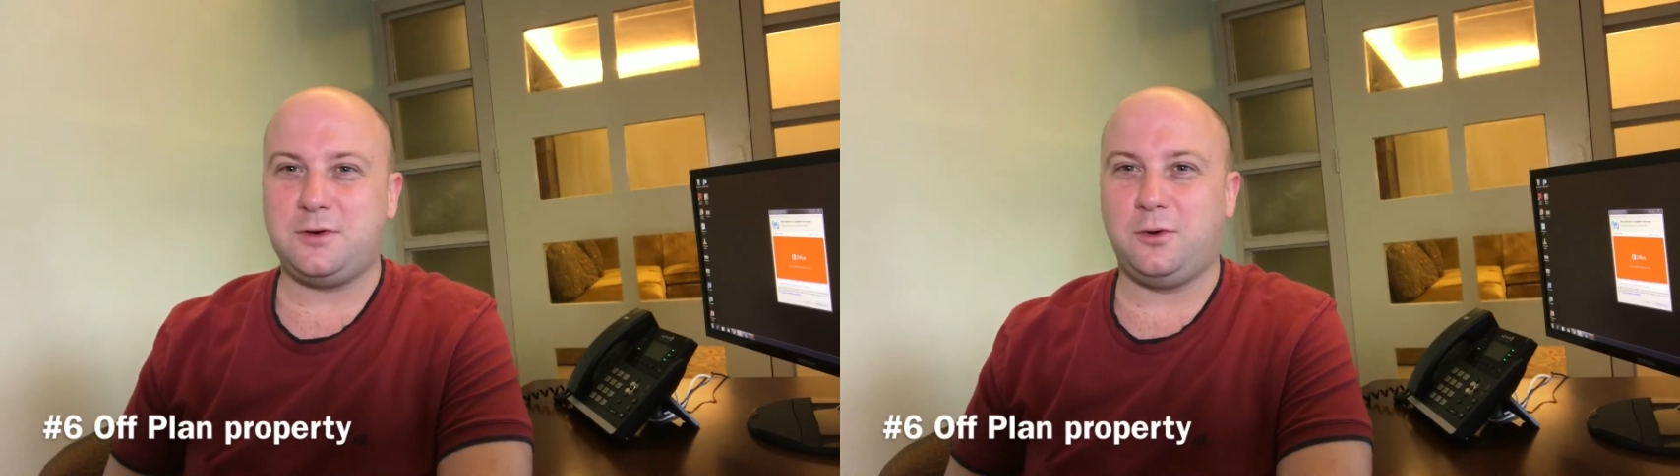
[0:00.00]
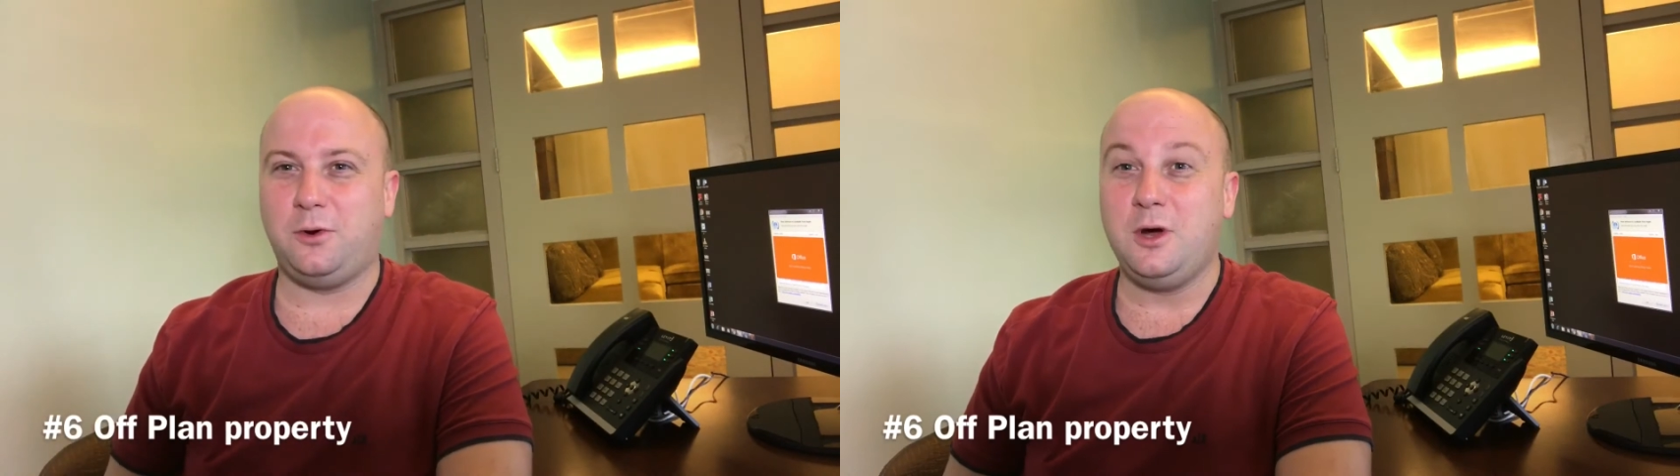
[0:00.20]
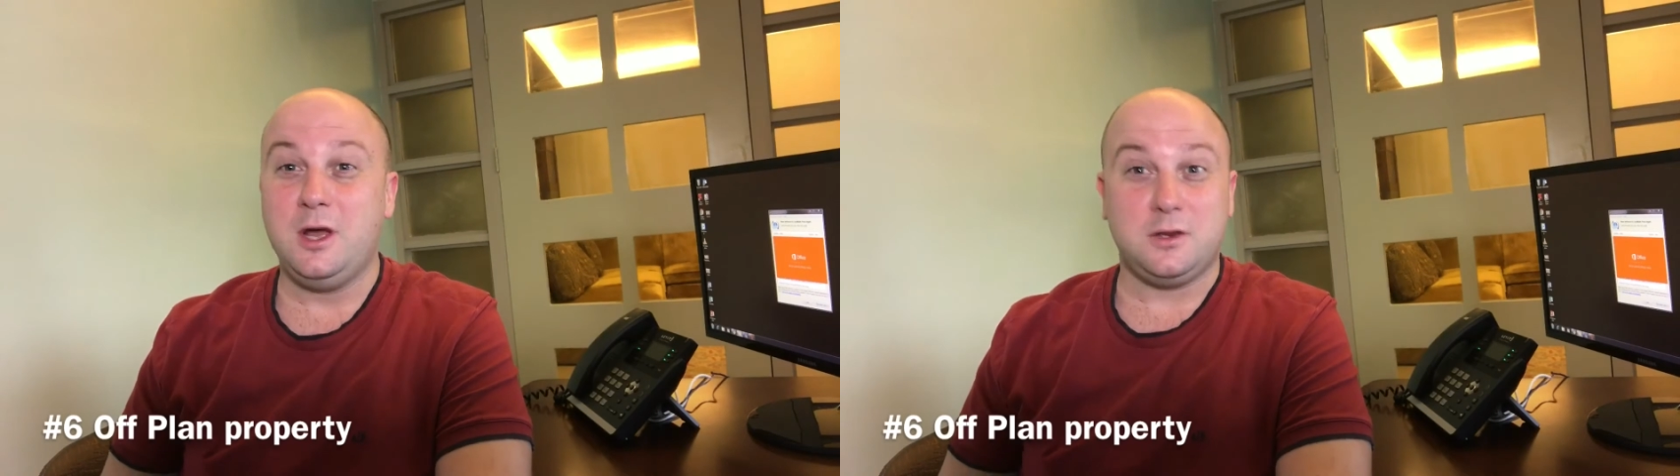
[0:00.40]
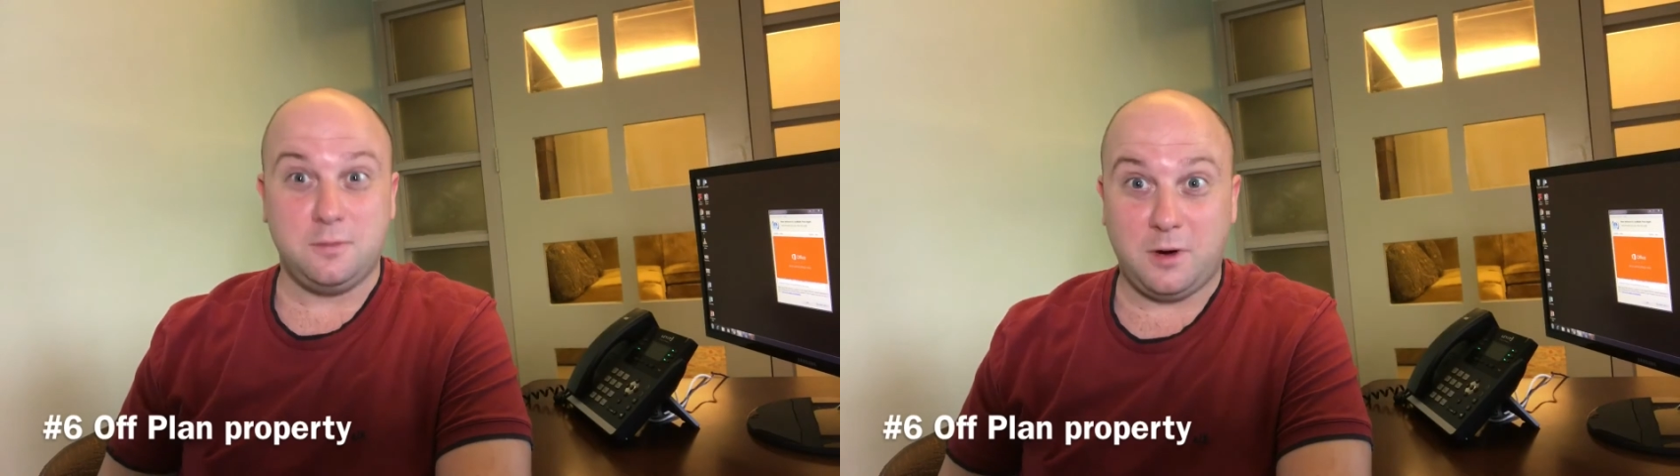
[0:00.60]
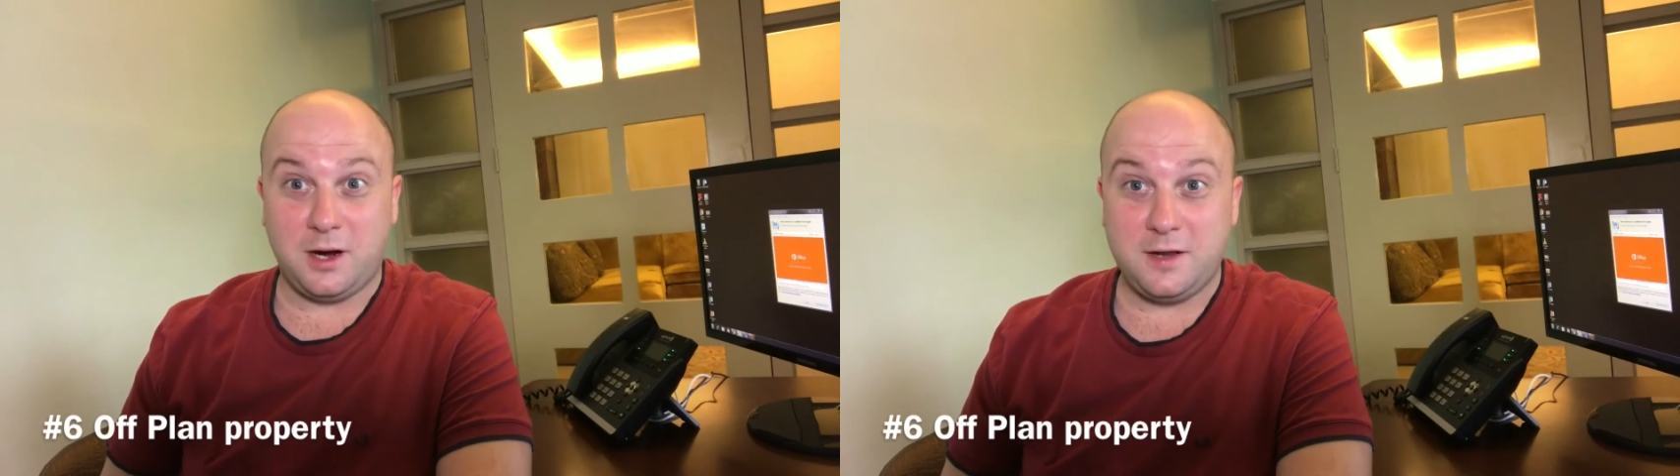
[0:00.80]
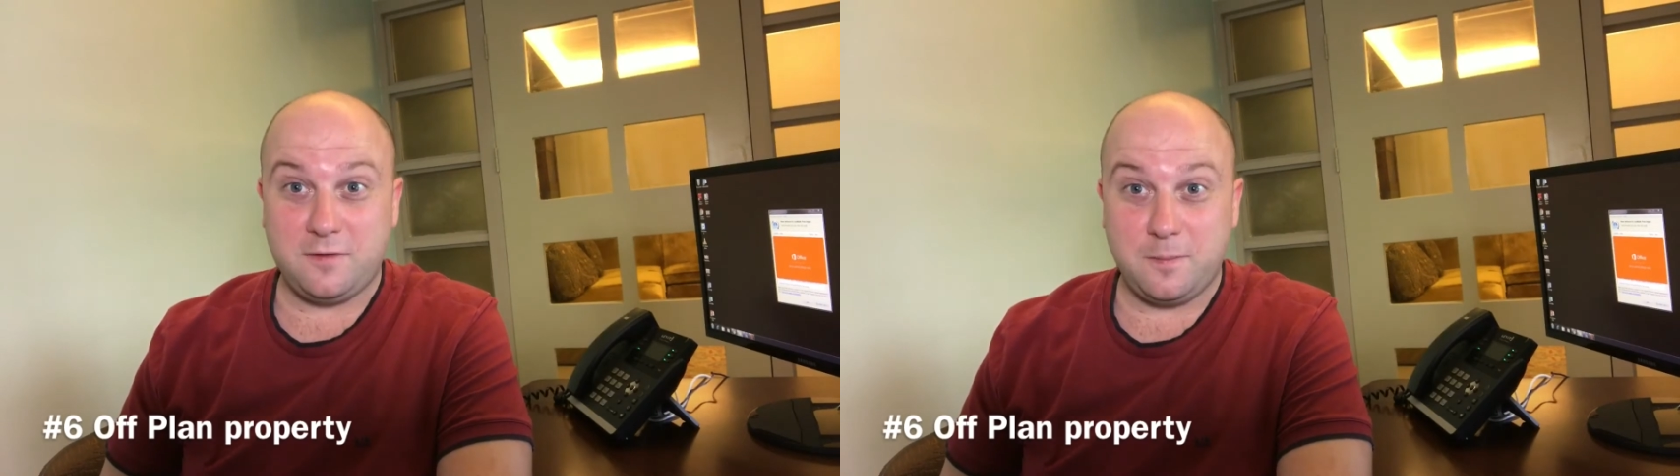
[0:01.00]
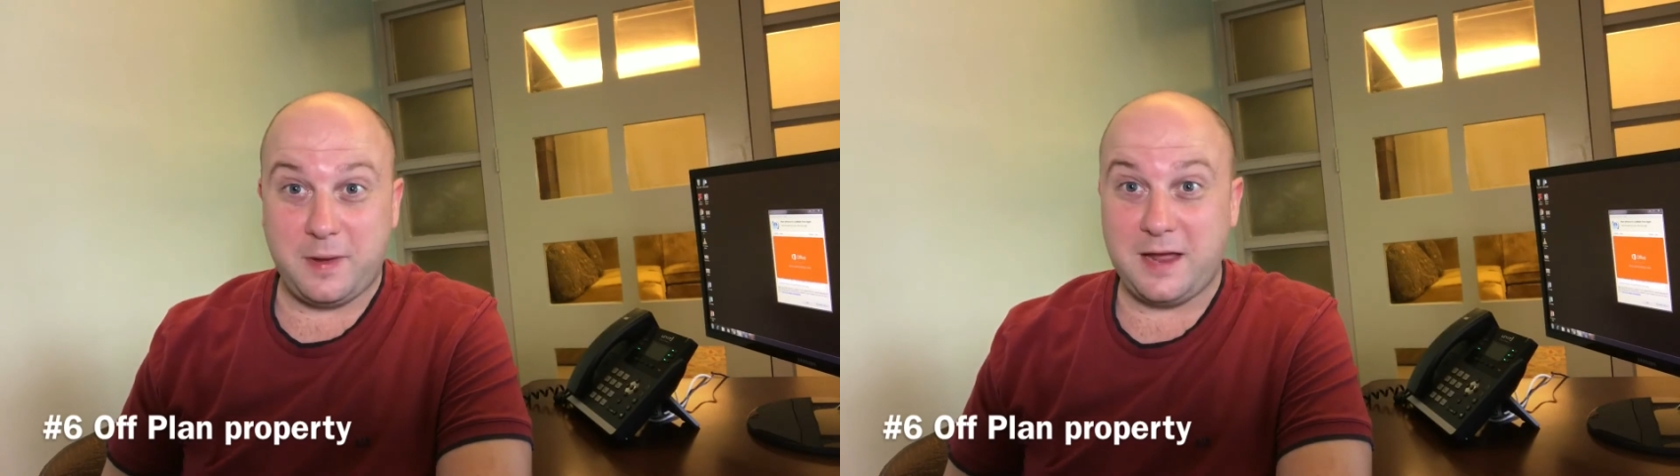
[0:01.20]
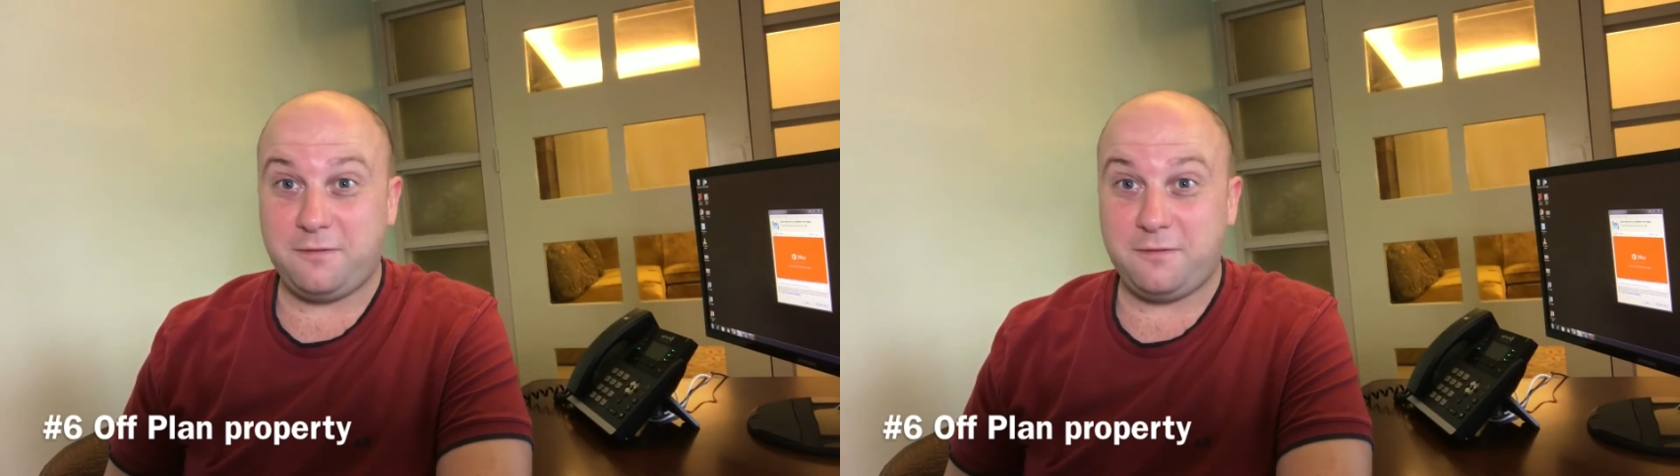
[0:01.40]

or you might even pay